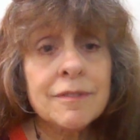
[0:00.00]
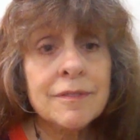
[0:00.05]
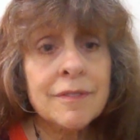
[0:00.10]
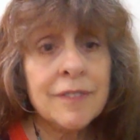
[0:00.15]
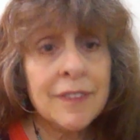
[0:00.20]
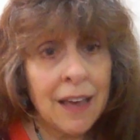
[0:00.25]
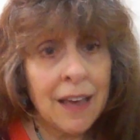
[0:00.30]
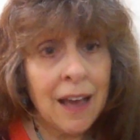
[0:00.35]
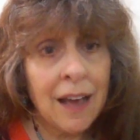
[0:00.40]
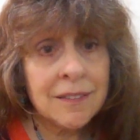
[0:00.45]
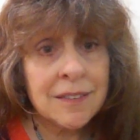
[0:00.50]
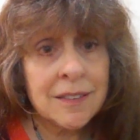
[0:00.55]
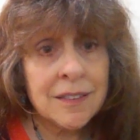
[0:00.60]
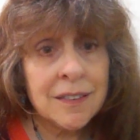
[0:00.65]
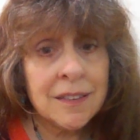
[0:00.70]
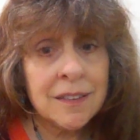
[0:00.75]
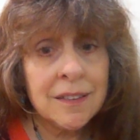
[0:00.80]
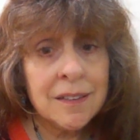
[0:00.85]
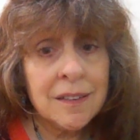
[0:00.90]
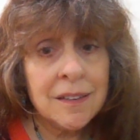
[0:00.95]
The
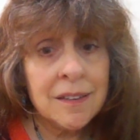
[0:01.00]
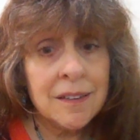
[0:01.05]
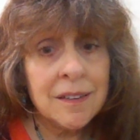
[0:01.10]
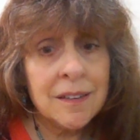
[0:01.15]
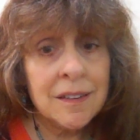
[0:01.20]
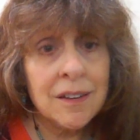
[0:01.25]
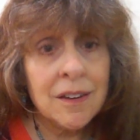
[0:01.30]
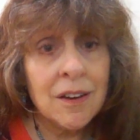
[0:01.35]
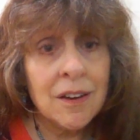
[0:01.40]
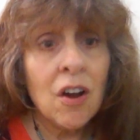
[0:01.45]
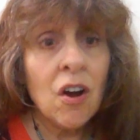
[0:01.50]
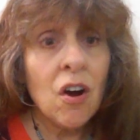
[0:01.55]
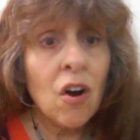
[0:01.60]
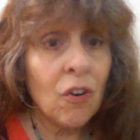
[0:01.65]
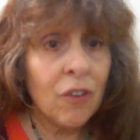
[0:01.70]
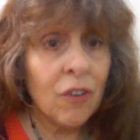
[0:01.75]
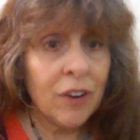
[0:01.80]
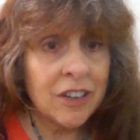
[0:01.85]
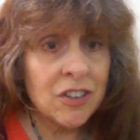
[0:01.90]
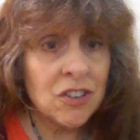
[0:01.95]
accident?
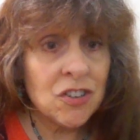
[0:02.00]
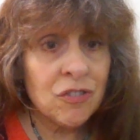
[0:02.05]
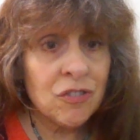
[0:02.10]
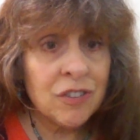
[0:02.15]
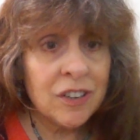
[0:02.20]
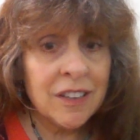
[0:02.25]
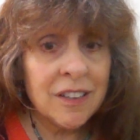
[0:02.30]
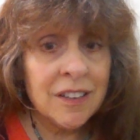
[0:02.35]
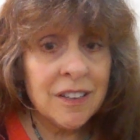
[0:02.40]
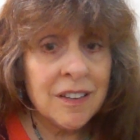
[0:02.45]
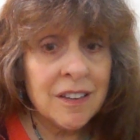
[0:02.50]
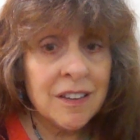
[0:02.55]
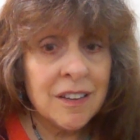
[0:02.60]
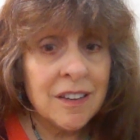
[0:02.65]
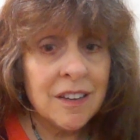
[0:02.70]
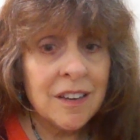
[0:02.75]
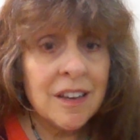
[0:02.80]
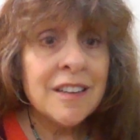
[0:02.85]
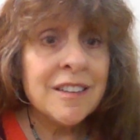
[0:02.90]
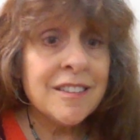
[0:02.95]
Or injury,
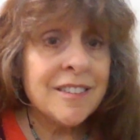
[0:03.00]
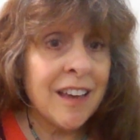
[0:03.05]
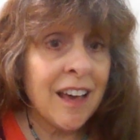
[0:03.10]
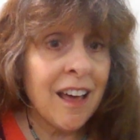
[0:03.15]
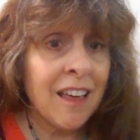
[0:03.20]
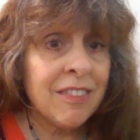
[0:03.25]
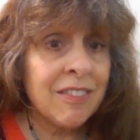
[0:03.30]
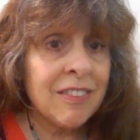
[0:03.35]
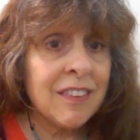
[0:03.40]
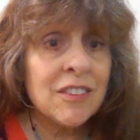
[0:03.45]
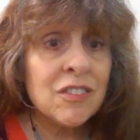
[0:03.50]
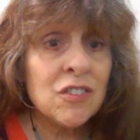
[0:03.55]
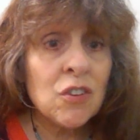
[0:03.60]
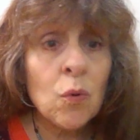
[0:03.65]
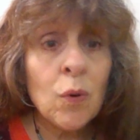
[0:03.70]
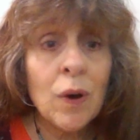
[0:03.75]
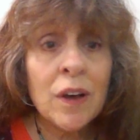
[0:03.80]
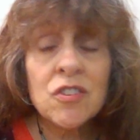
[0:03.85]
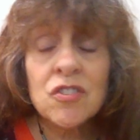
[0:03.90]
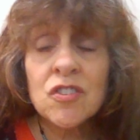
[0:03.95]
death? These are
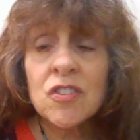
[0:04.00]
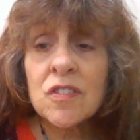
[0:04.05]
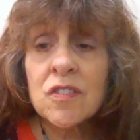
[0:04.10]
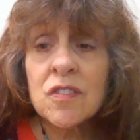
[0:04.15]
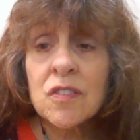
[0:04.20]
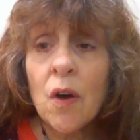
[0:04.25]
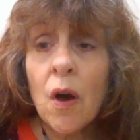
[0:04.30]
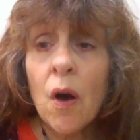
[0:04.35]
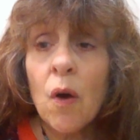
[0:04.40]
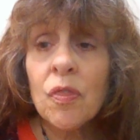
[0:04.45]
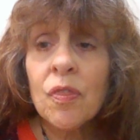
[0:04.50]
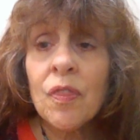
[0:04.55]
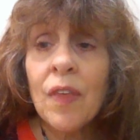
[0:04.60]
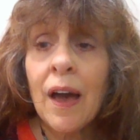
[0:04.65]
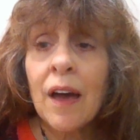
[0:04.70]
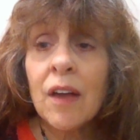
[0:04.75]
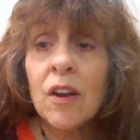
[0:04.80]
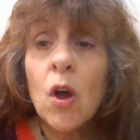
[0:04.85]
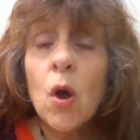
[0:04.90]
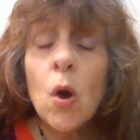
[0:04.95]
questions
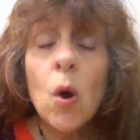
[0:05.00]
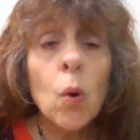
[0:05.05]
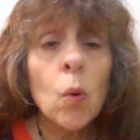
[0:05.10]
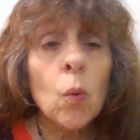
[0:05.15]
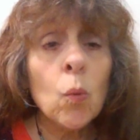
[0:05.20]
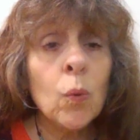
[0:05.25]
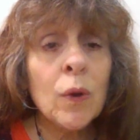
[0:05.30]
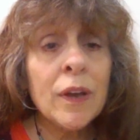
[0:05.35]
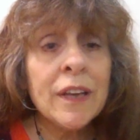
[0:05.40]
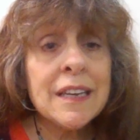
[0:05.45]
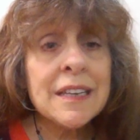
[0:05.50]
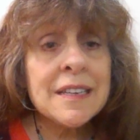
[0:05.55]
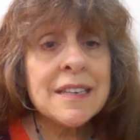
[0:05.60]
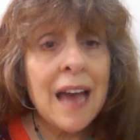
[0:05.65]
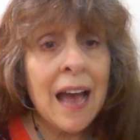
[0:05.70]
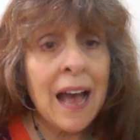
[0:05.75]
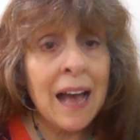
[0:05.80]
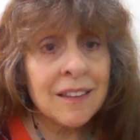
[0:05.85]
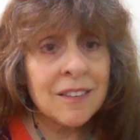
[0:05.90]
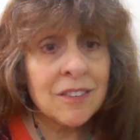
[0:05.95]
that we need
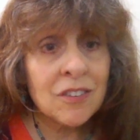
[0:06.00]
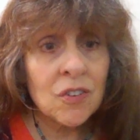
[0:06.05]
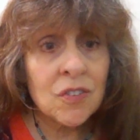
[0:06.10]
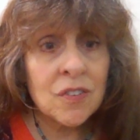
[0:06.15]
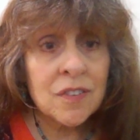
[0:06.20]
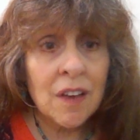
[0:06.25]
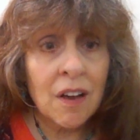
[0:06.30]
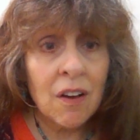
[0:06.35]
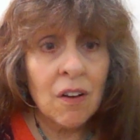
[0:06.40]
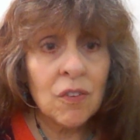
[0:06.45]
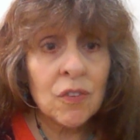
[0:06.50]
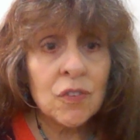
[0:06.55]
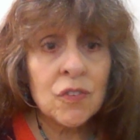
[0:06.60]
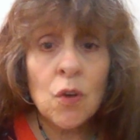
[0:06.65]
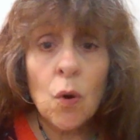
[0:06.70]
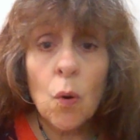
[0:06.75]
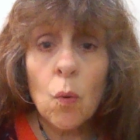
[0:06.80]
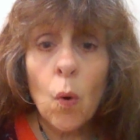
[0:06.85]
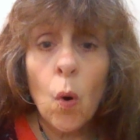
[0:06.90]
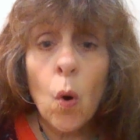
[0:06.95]
to ask
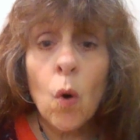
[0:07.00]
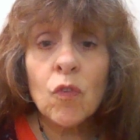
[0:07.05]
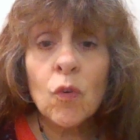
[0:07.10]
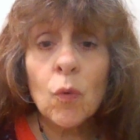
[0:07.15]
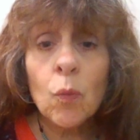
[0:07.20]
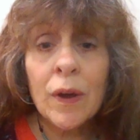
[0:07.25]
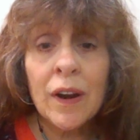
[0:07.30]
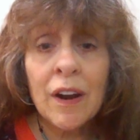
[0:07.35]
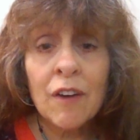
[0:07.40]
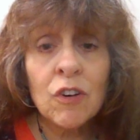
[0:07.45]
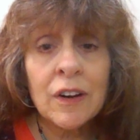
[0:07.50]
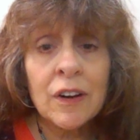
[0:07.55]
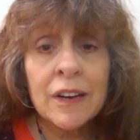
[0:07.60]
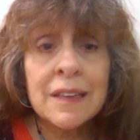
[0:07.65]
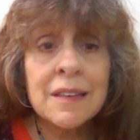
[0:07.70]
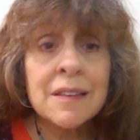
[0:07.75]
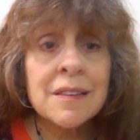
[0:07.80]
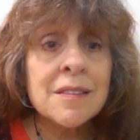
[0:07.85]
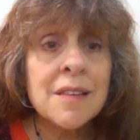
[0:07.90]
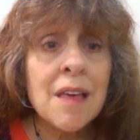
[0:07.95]
ourselves over whatever it
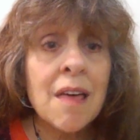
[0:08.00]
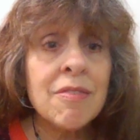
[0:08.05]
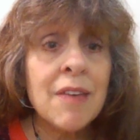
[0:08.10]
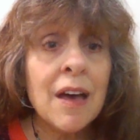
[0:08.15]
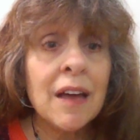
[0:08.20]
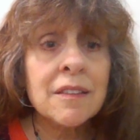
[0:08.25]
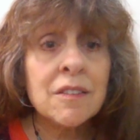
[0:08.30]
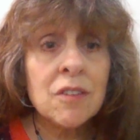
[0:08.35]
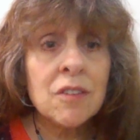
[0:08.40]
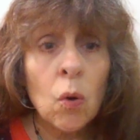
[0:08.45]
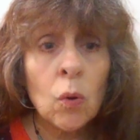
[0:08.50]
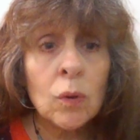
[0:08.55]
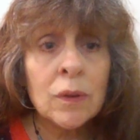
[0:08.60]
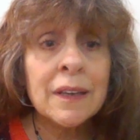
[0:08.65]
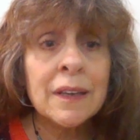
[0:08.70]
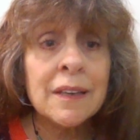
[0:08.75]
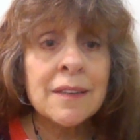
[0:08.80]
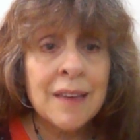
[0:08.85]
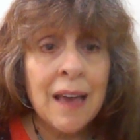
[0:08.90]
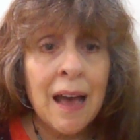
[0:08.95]
is that's
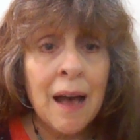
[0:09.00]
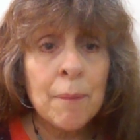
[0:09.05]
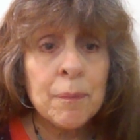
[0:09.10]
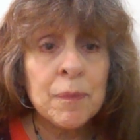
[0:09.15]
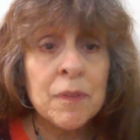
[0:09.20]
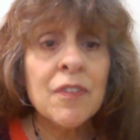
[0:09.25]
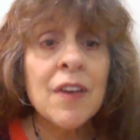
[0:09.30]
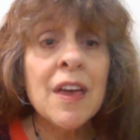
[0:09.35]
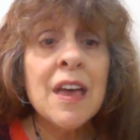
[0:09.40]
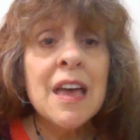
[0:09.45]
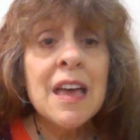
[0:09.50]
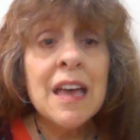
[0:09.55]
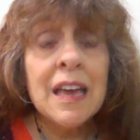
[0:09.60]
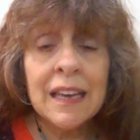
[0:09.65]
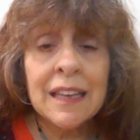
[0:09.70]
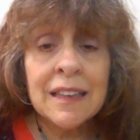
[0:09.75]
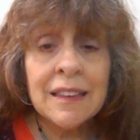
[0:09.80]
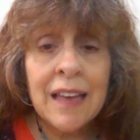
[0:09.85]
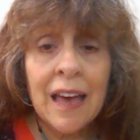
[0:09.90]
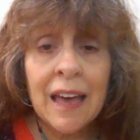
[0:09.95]
holding us captive
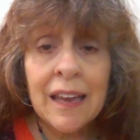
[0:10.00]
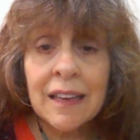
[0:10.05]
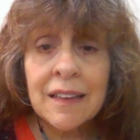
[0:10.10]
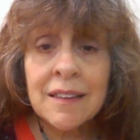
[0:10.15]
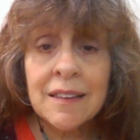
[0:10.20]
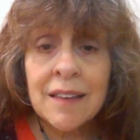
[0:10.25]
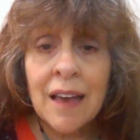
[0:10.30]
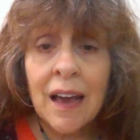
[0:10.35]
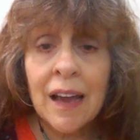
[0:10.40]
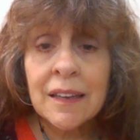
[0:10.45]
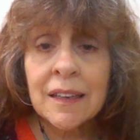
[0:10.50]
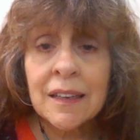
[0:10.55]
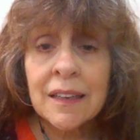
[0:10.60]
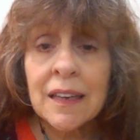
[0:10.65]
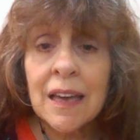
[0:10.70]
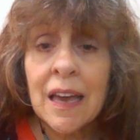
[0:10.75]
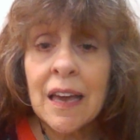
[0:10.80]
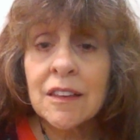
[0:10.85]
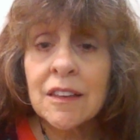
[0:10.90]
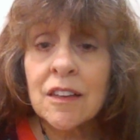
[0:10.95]
in that
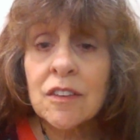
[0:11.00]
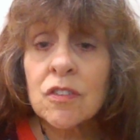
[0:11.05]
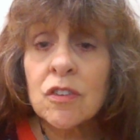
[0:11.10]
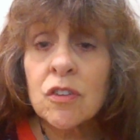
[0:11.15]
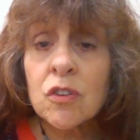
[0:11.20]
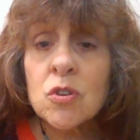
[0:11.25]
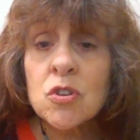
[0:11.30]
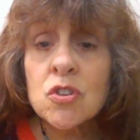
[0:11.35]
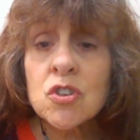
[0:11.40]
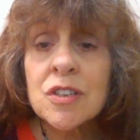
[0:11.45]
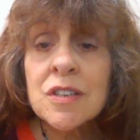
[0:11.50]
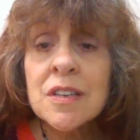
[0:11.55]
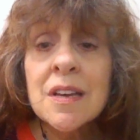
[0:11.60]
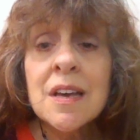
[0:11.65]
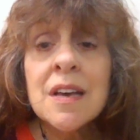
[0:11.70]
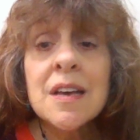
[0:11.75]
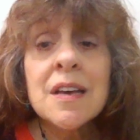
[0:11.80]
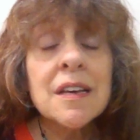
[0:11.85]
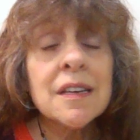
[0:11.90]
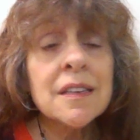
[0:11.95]
anxiety. And the solution
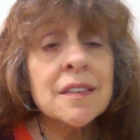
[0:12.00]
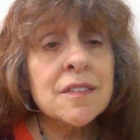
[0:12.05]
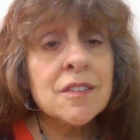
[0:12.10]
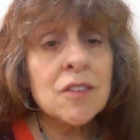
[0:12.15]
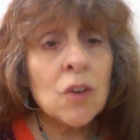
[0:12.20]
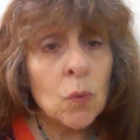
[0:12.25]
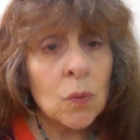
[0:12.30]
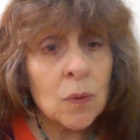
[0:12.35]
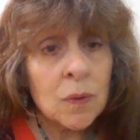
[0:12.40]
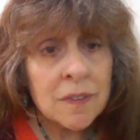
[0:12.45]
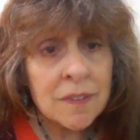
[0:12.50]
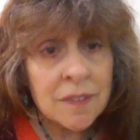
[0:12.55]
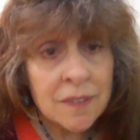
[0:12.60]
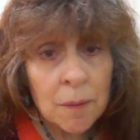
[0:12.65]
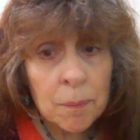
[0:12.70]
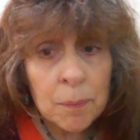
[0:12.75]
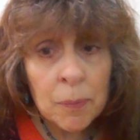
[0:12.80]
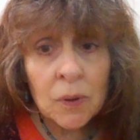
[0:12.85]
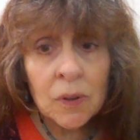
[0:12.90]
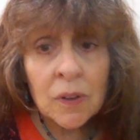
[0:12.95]
is so
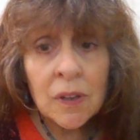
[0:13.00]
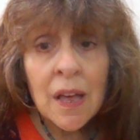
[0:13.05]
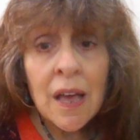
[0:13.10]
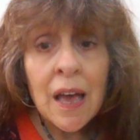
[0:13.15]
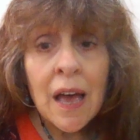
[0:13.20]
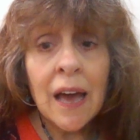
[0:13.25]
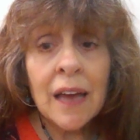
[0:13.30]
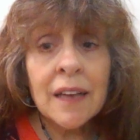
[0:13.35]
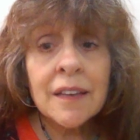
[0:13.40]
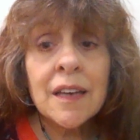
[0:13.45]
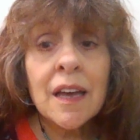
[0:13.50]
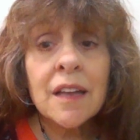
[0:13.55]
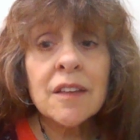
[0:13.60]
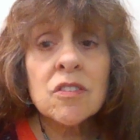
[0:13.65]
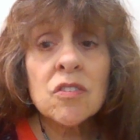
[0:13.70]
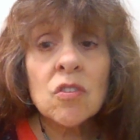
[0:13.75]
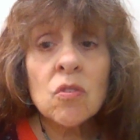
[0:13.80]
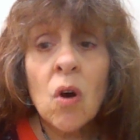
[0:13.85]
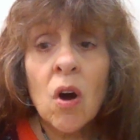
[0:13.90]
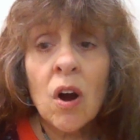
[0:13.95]
simple and
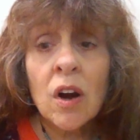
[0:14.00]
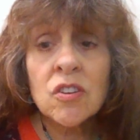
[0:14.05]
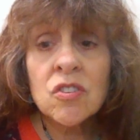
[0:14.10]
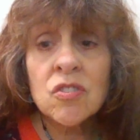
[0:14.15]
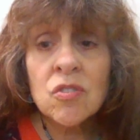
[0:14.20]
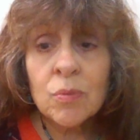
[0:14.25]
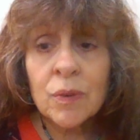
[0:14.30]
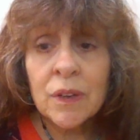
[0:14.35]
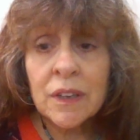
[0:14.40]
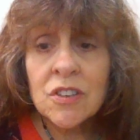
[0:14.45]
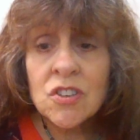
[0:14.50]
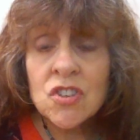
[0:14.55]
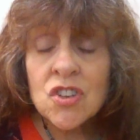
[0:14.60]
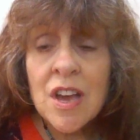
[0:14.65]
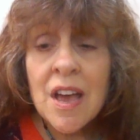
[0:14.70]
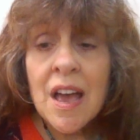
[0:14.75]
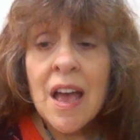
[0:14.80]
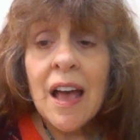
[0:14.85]
yet so hard to reach.